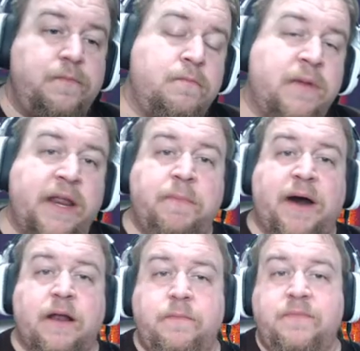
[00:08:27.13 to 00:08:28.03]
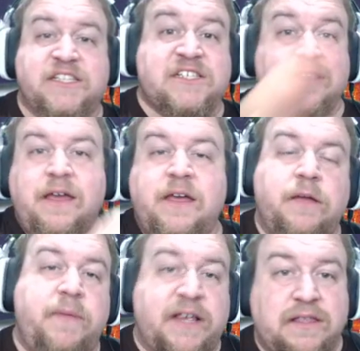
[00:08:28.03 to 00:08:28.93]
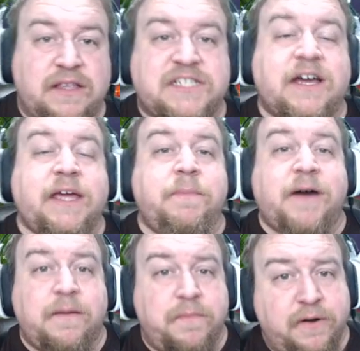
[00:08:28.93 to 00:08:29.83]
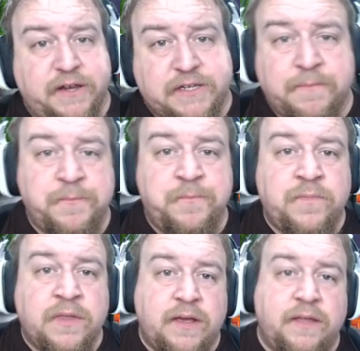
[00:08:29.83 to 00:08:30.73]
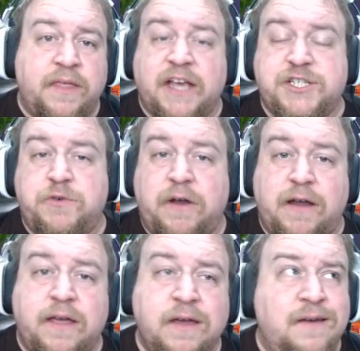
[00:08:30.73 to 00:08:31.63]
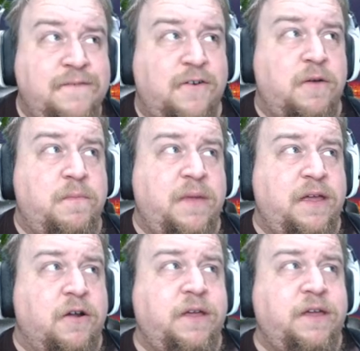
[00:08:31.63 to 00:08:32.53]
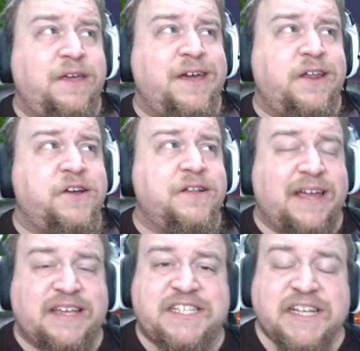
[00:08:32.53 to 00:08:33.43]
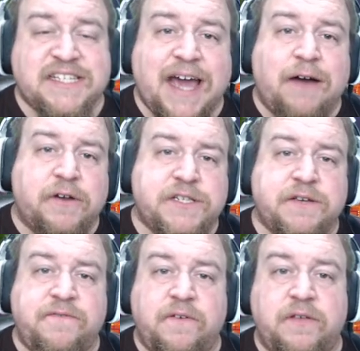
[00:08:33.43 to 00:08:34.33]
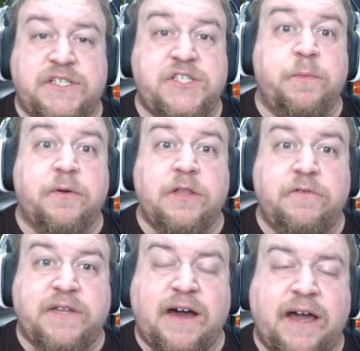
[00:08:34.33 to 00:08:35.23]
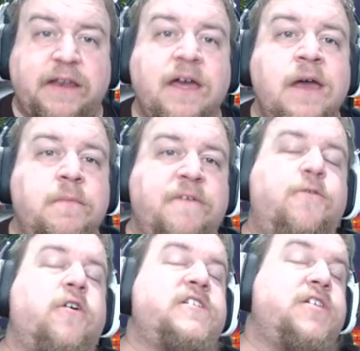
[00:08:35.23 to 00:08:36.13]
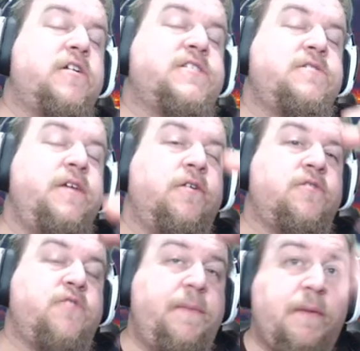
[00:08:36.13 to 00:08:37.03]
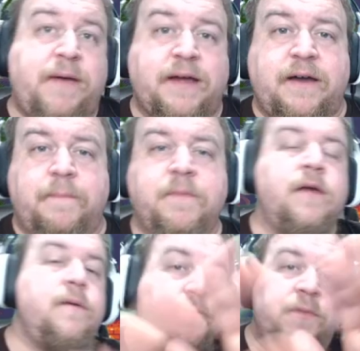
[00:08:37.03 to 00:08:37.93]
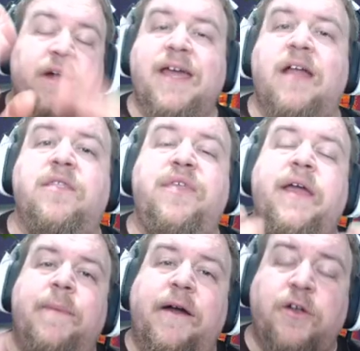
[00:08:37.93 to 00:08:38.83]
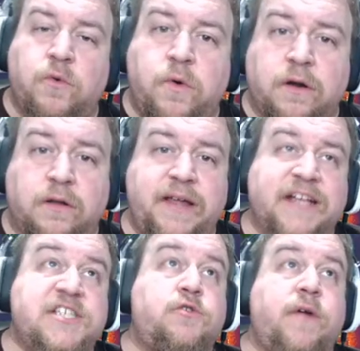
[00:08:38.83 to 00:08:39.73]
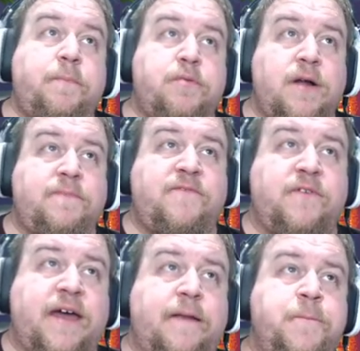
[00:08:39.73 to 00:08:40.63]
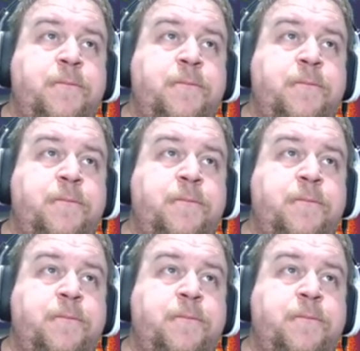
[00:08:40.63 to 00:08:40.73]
muddy bottom. You could be the soggy bottom boys in the estuary. For, you know, you get a good like 6 hours of super low tide before it starts, you know, creeping back up. Again, think about your world. It's a great prompt for that.